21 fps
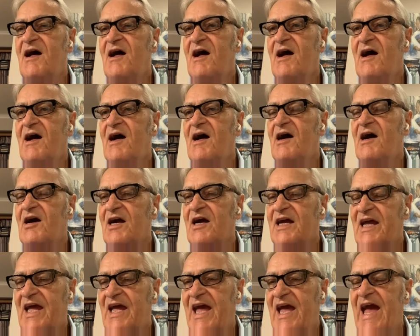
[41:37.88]
uh,
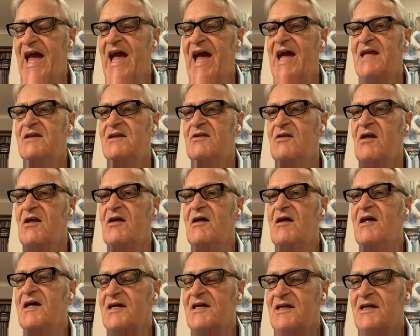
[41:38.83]
can
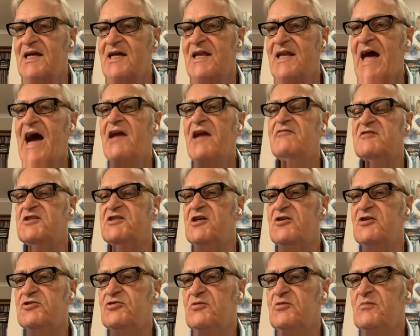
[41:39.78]
get out of
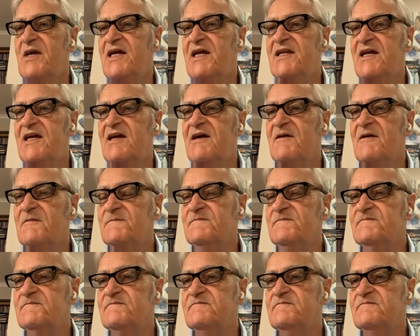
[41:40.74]
social media?